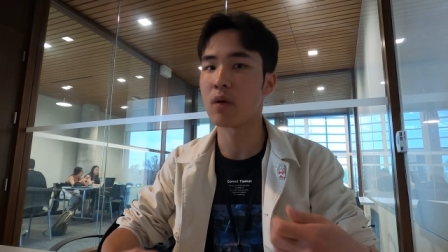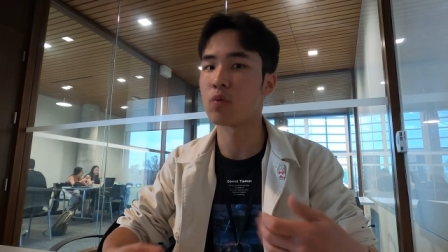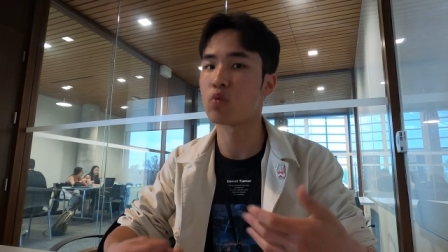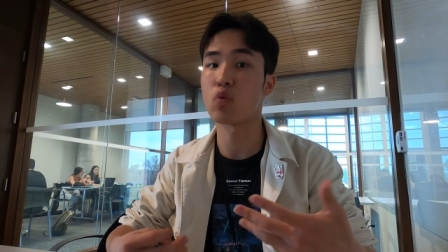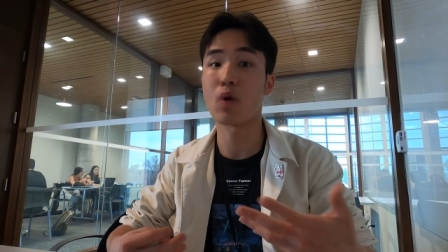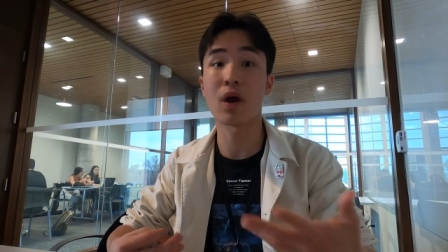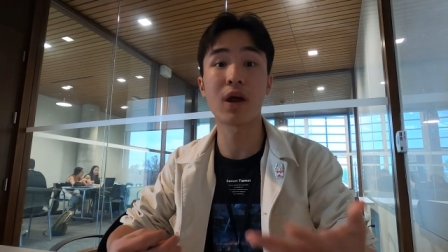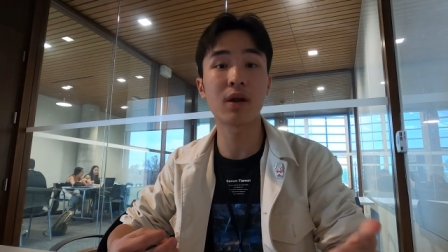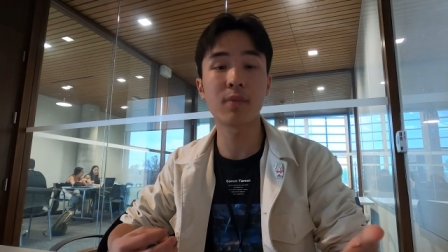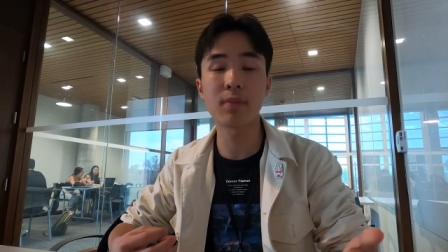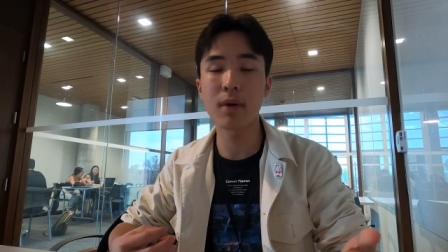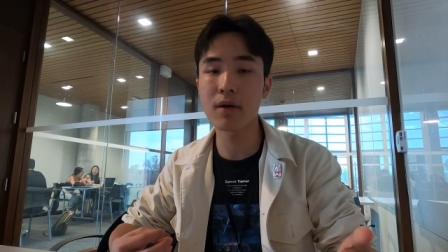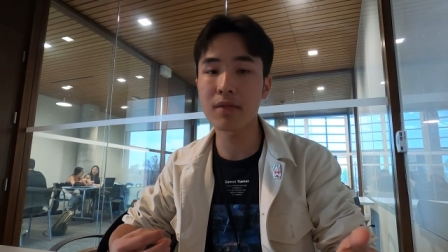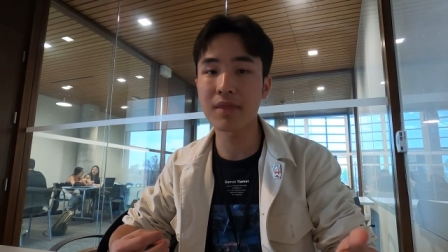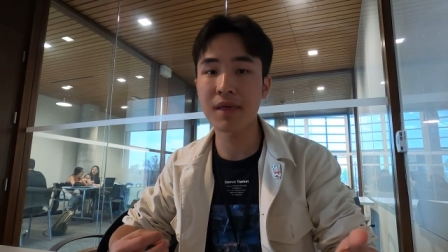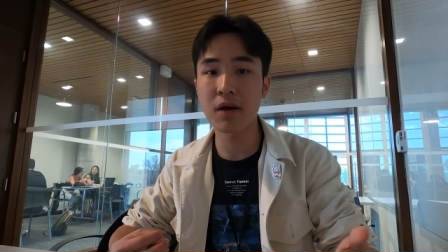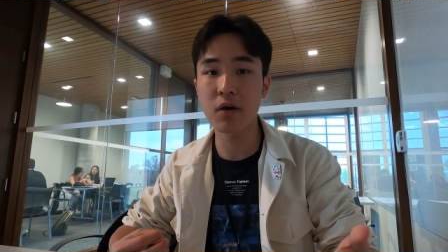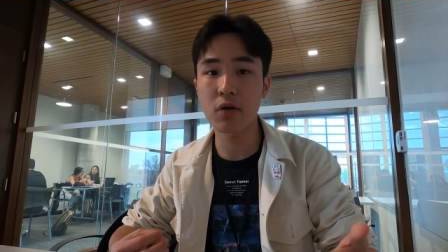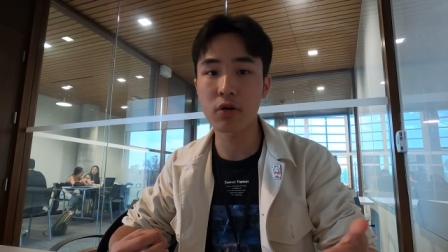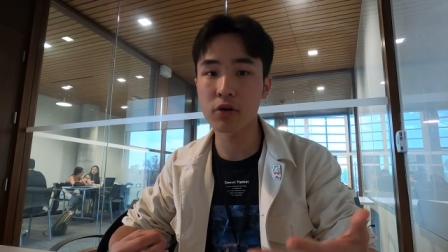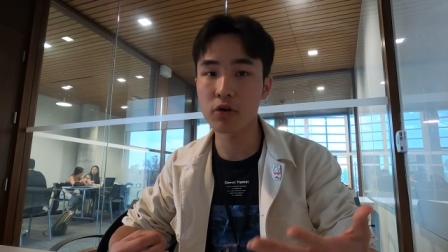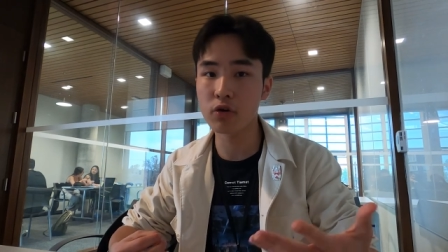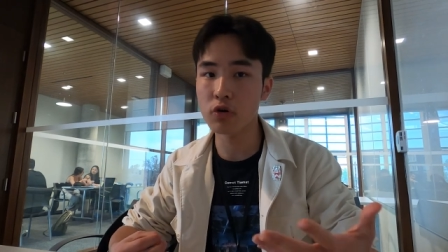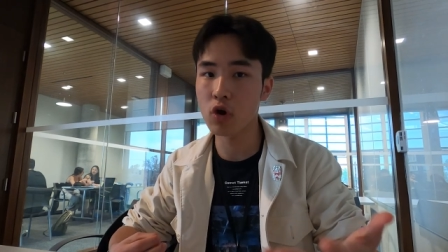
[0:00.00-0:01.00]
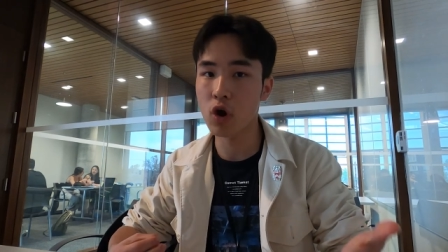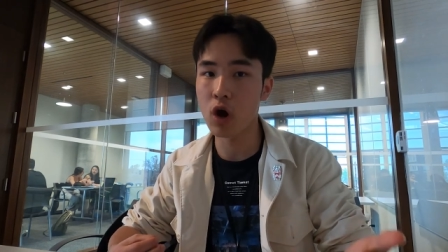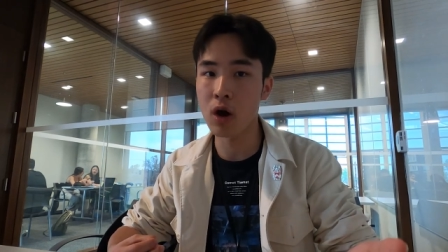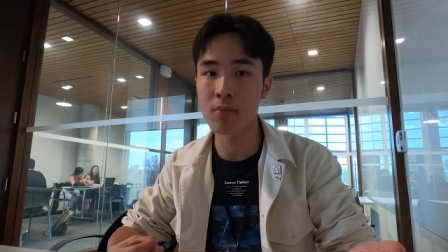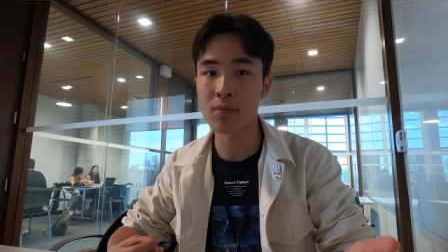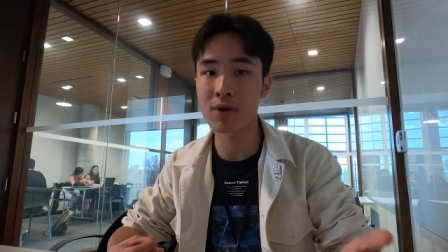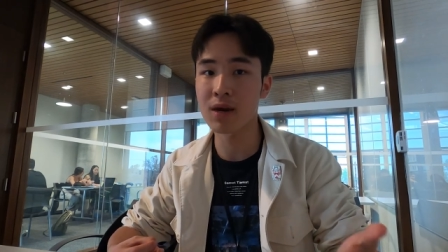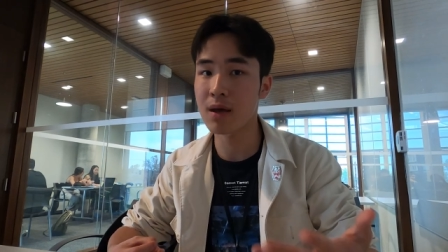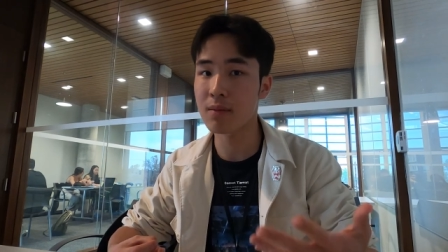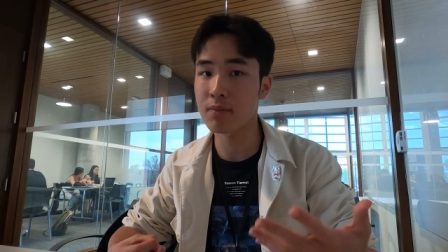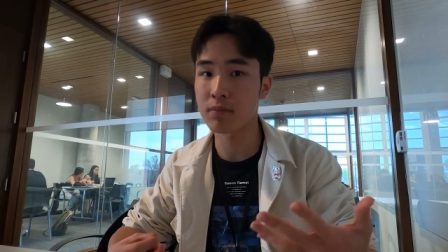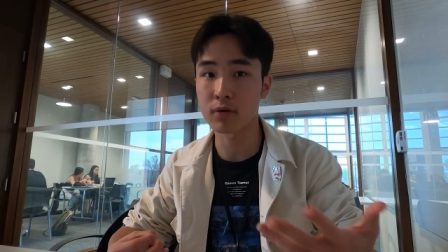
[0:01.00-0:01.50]
and write about that on your
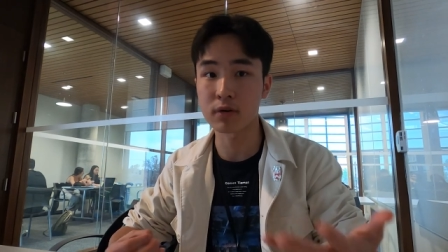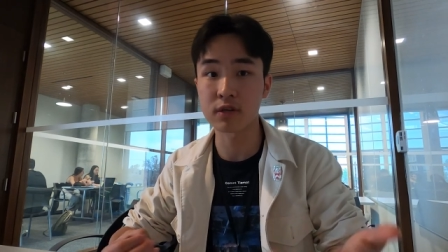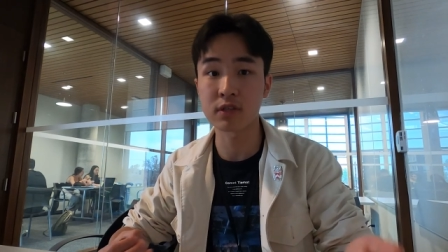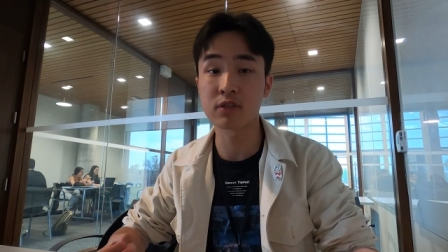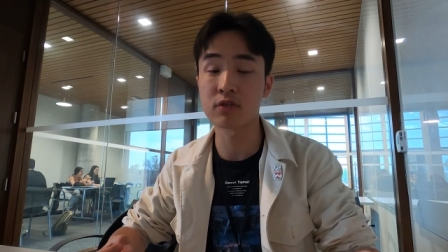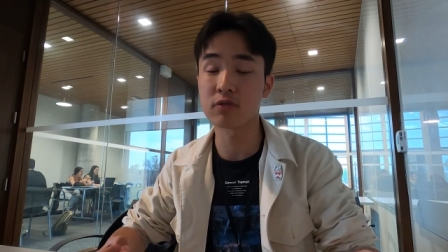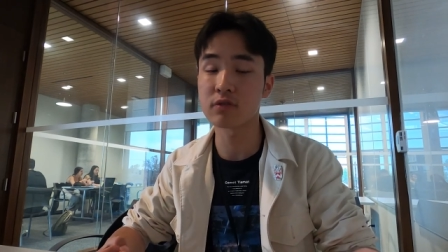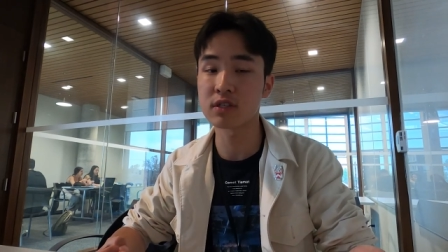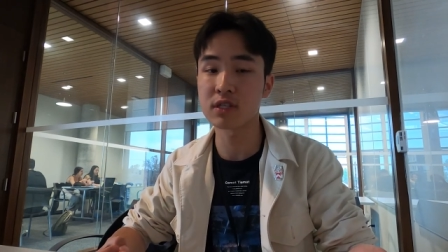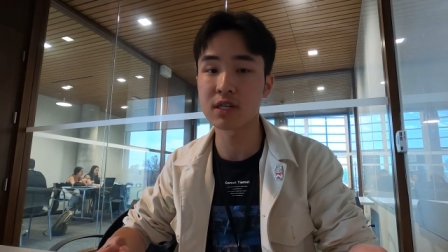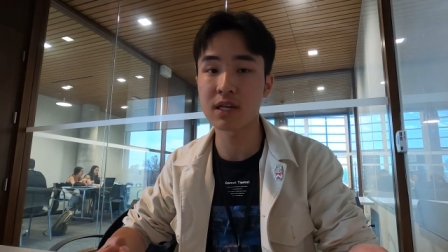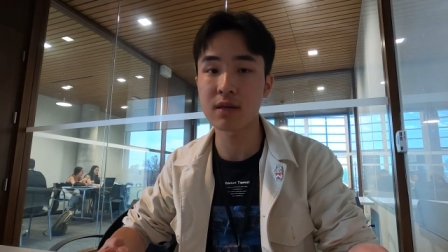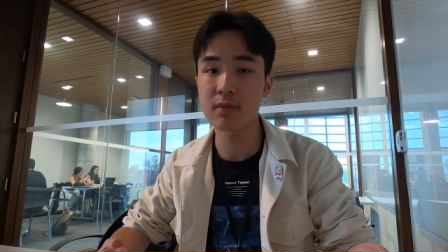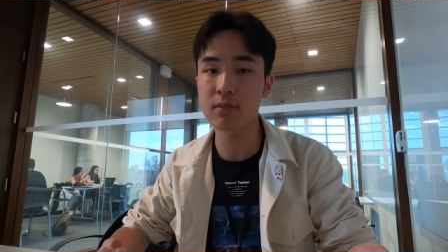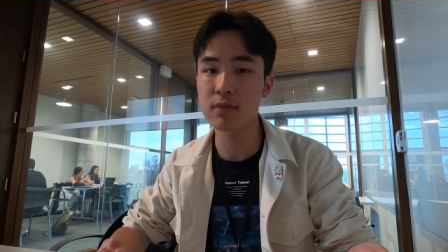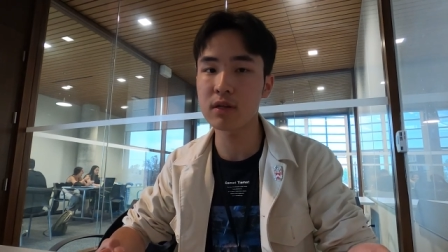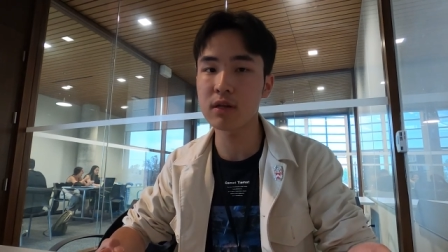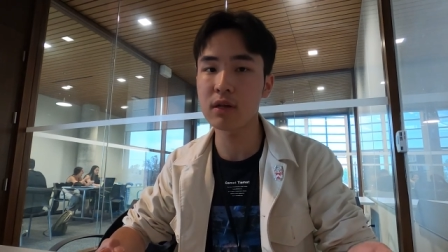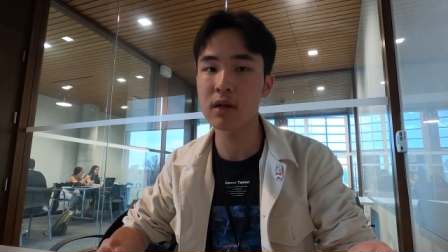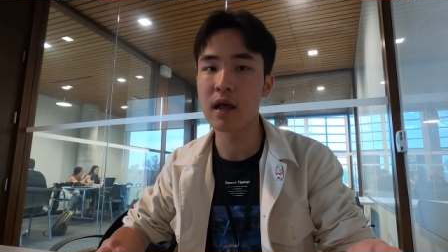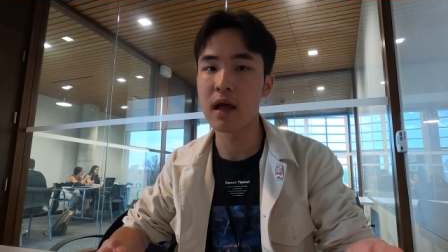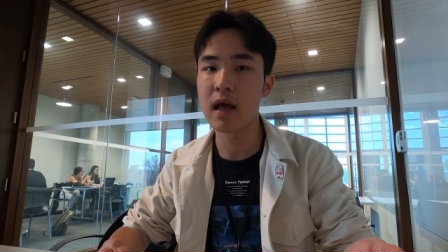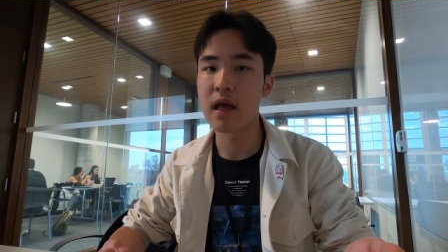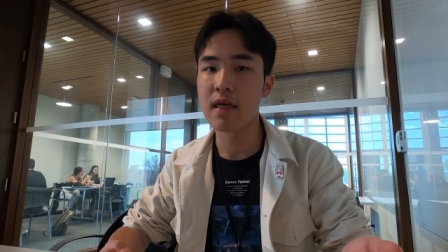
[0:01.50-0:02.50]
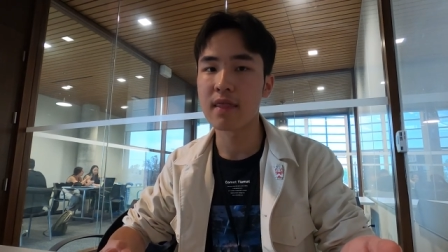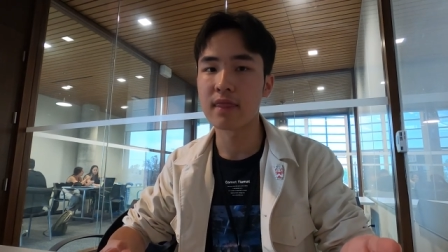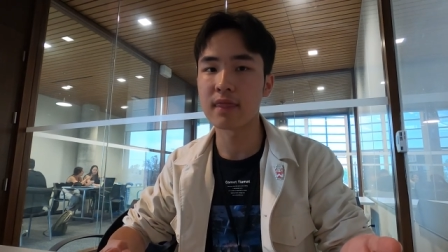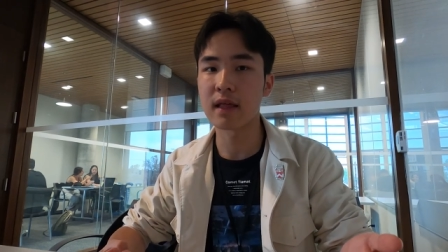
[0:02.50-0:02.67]
Common App personal statement